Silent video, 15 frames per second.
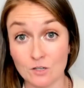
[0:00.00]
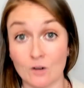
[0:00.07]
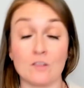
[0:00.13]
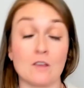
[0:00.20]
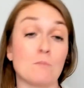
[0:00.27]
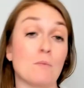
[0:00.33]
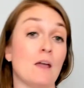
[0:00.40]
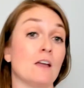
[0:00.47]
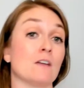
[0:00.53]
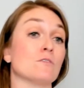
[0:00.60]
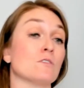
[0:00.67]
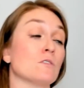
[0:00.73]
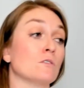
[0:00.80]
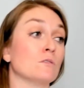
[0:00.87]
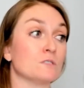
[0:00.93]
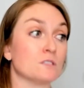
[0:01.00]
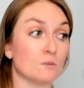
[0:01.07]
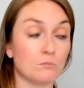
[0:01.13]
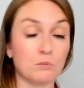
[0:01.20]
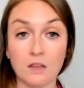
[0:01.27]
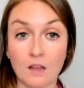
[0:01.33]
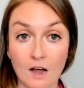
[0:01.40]
Are they paying for their own
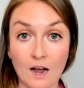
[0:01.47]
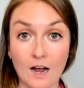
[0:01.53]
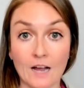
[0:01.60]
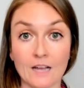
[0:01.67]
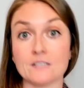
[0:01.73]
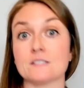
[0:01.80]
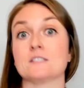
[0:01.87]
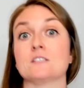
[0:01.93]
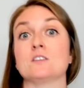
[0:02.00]
supplies?